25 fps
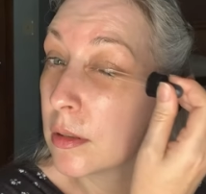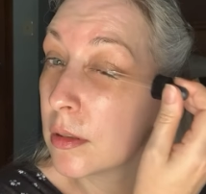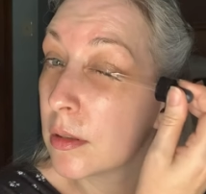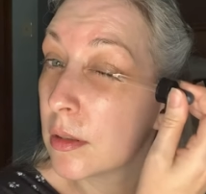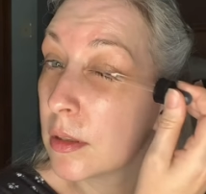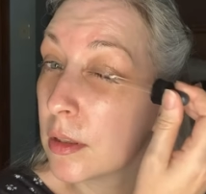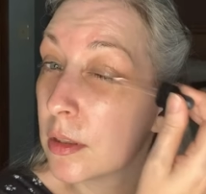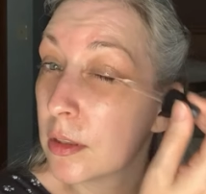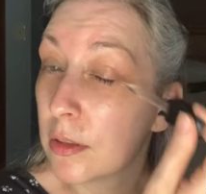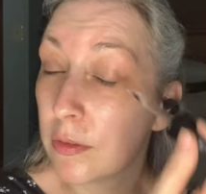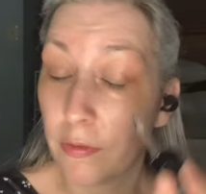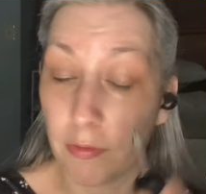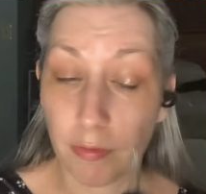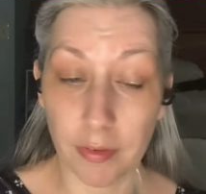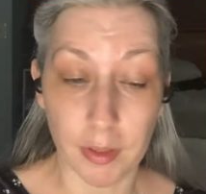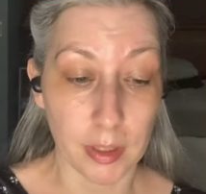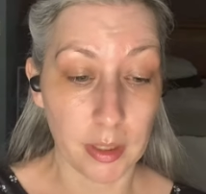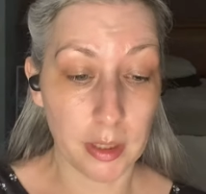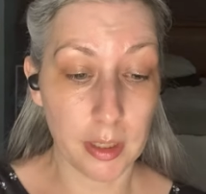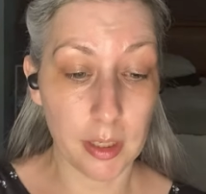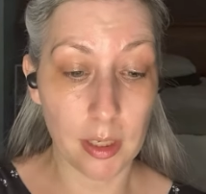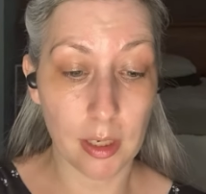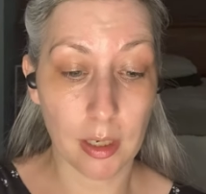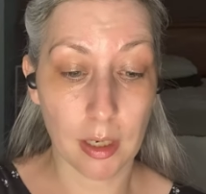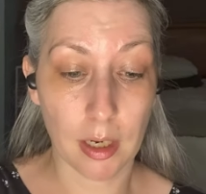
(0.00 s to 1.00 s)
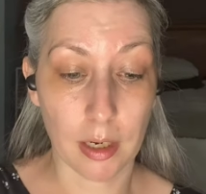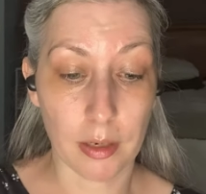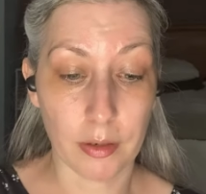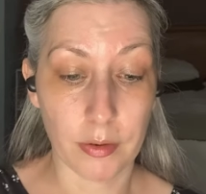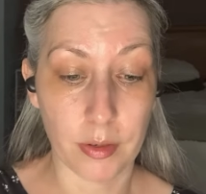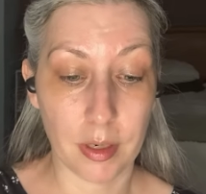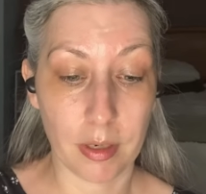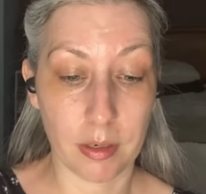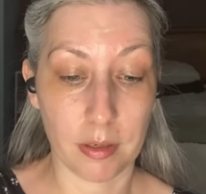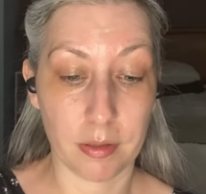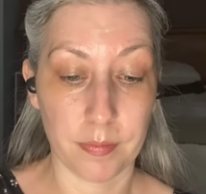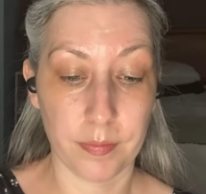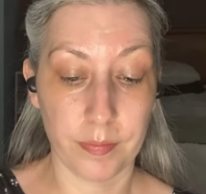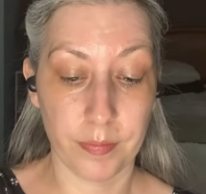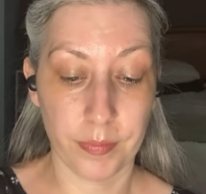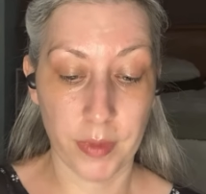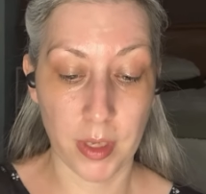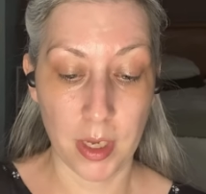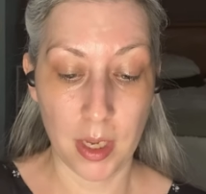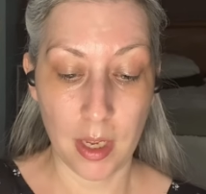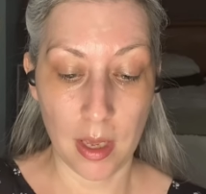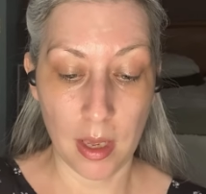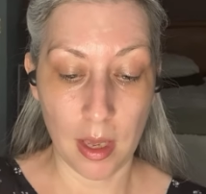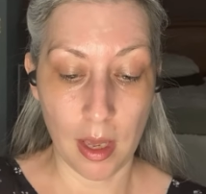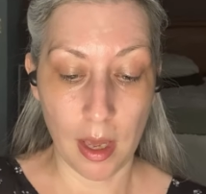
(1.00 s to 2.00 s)
It's filling in, I don't know.
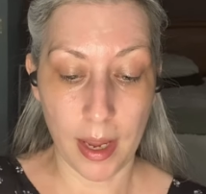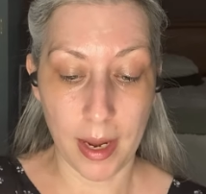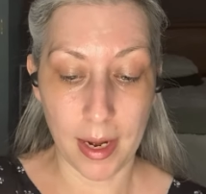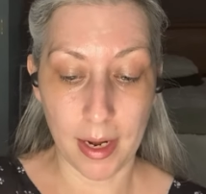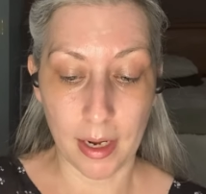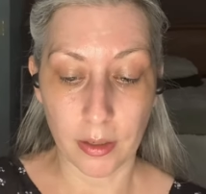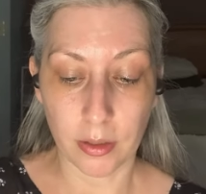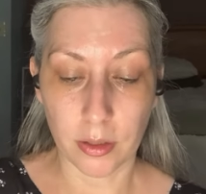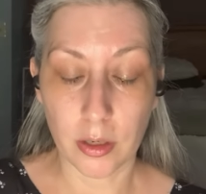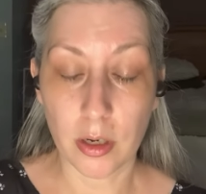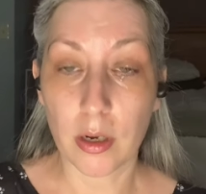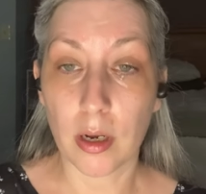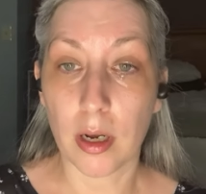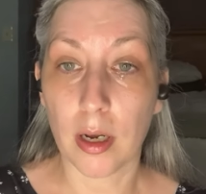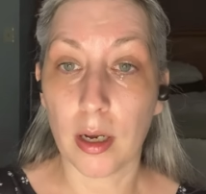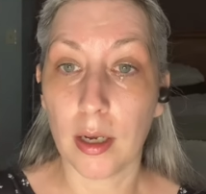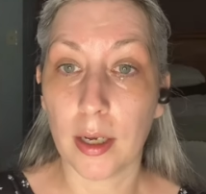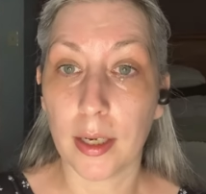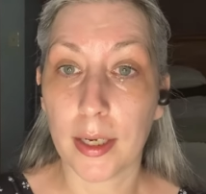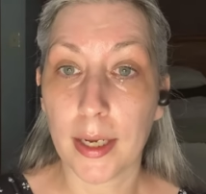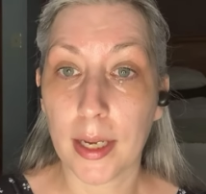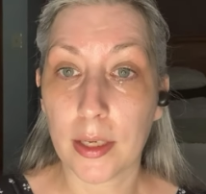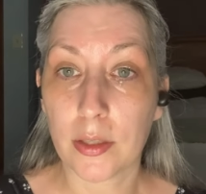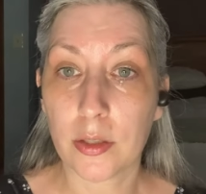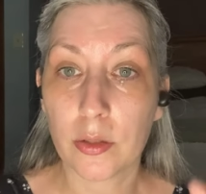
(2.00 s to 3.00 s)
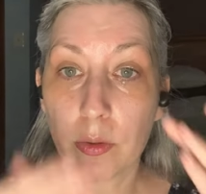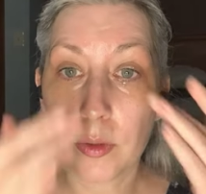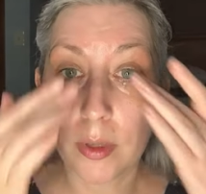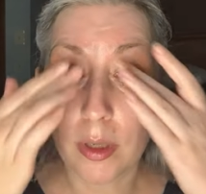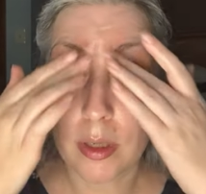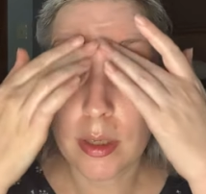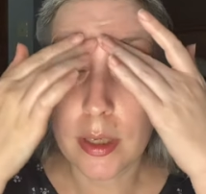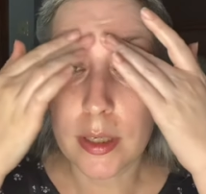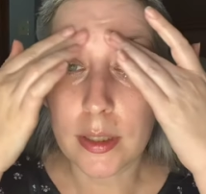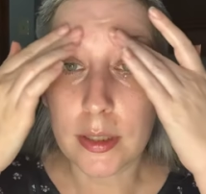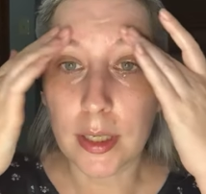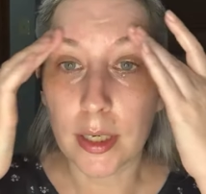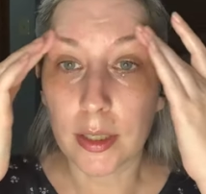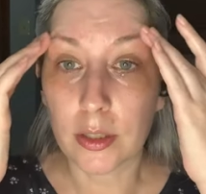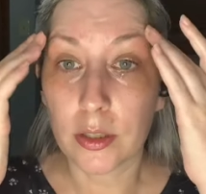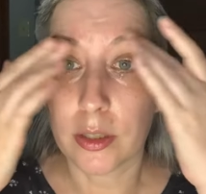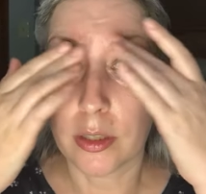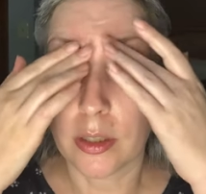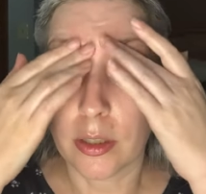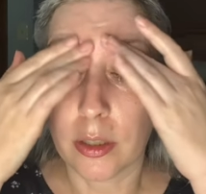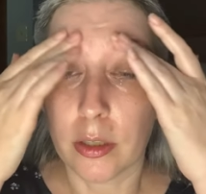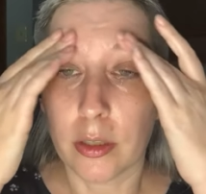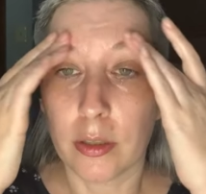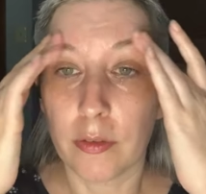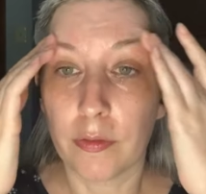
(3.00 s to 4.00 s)
And uh, castor oil is
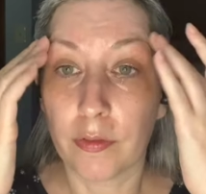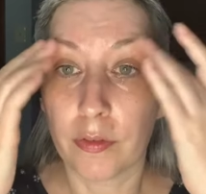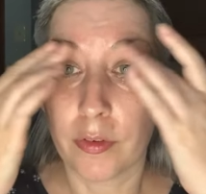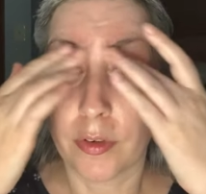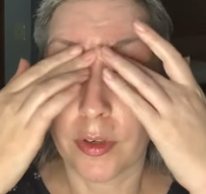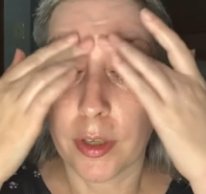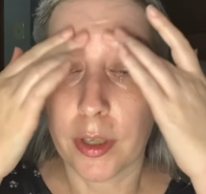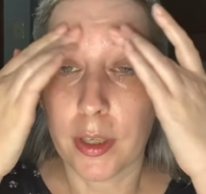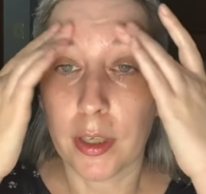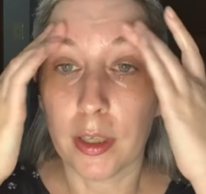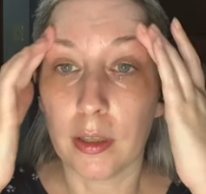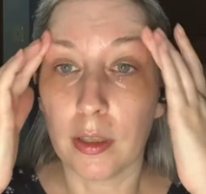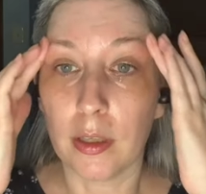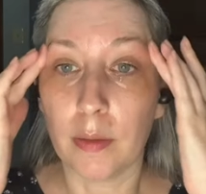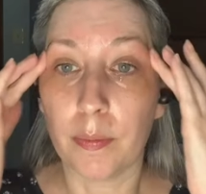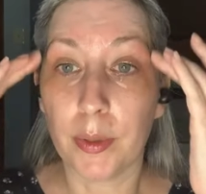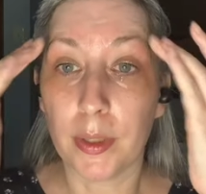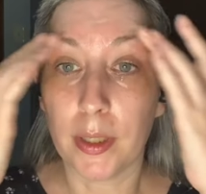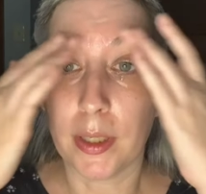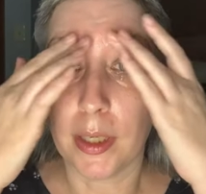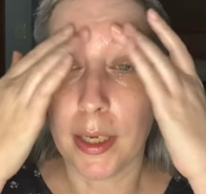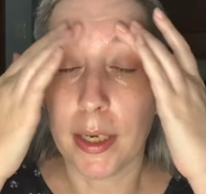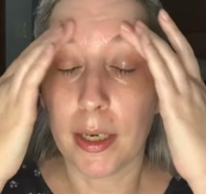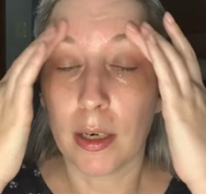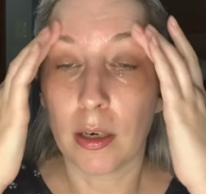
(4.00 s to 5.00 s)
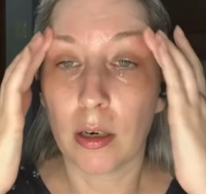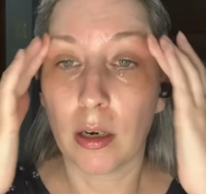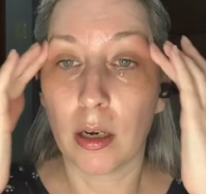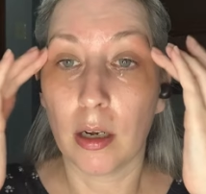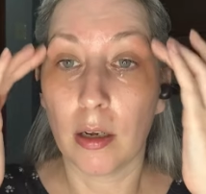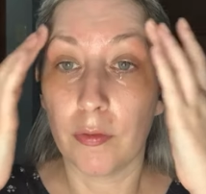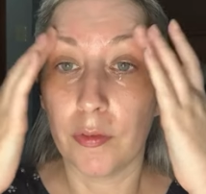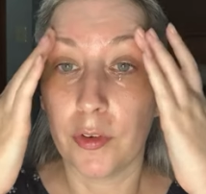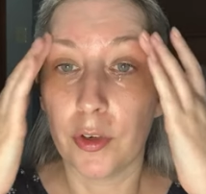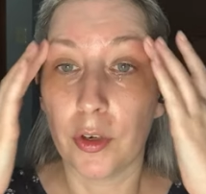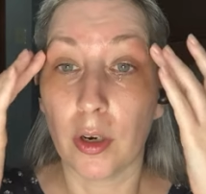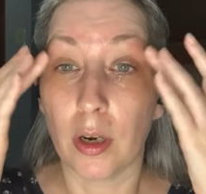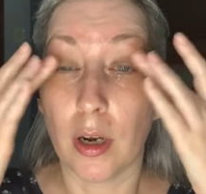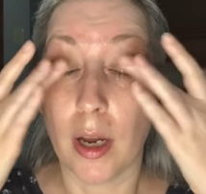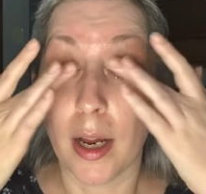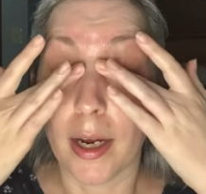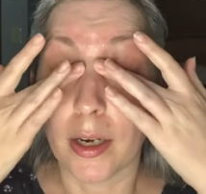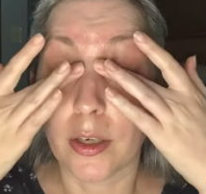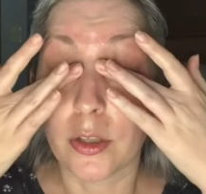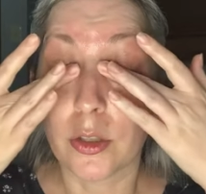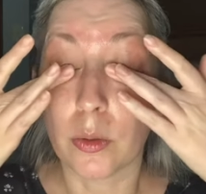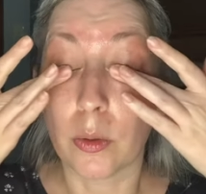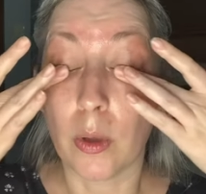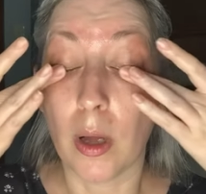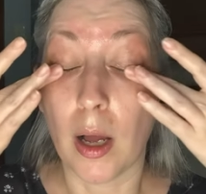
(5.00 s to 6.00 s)
actually good for the lipid layer of your
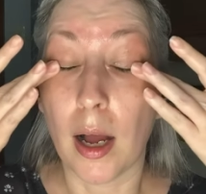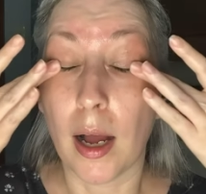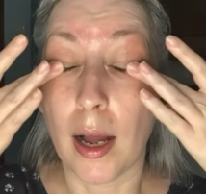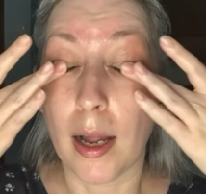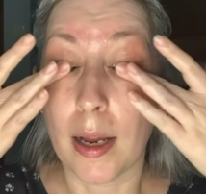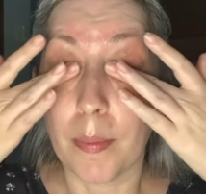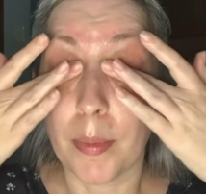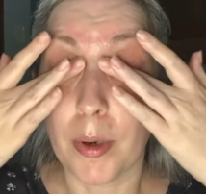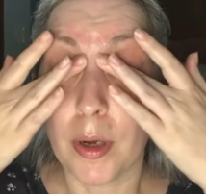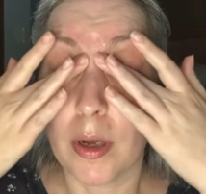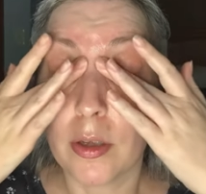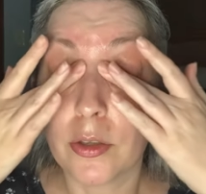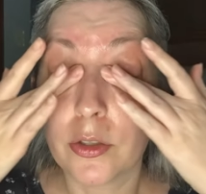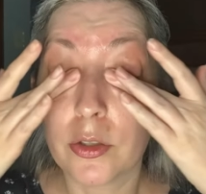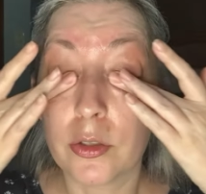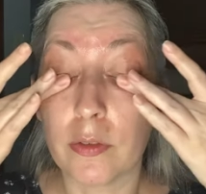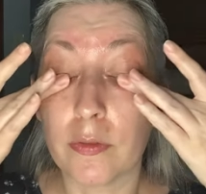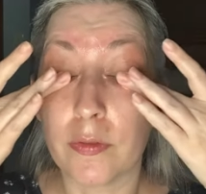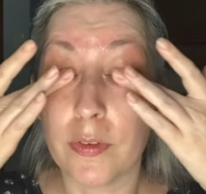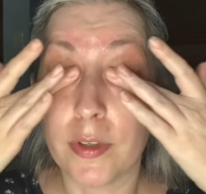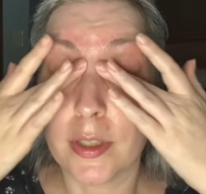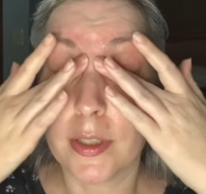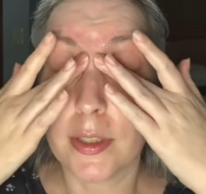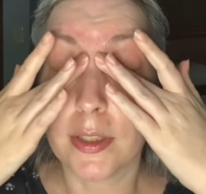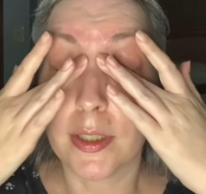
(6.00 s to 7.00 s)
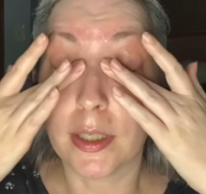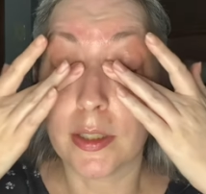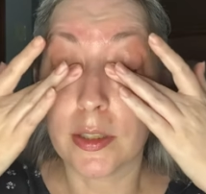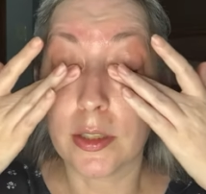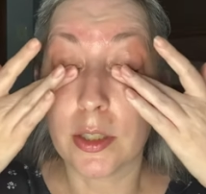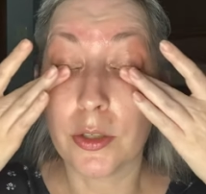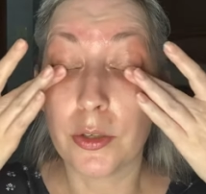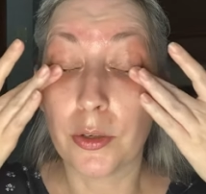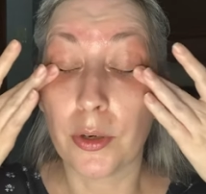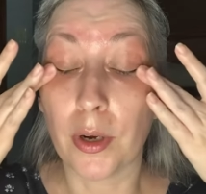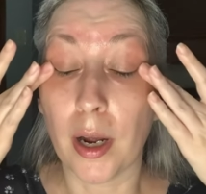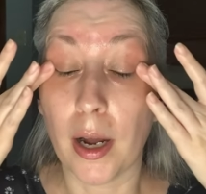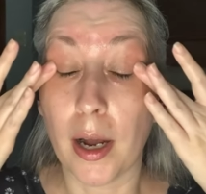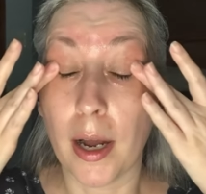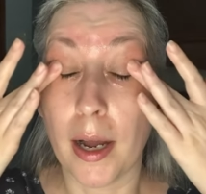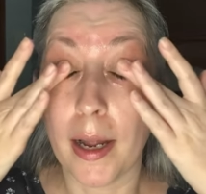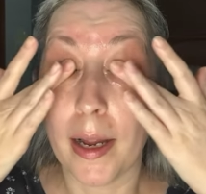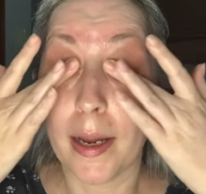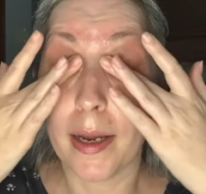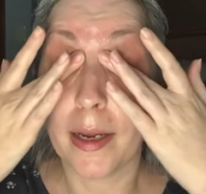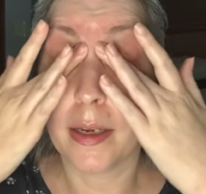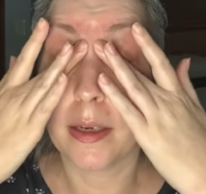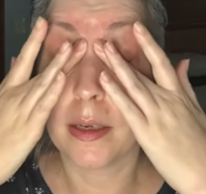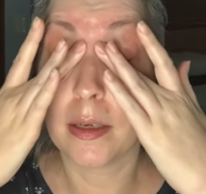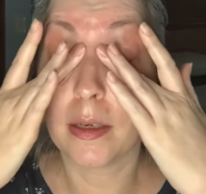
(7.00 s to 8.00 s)
actual eyeball. So if this gets in your
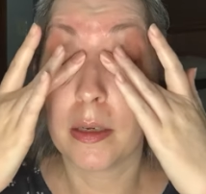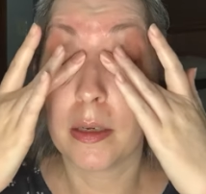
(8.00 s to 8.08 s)
eye,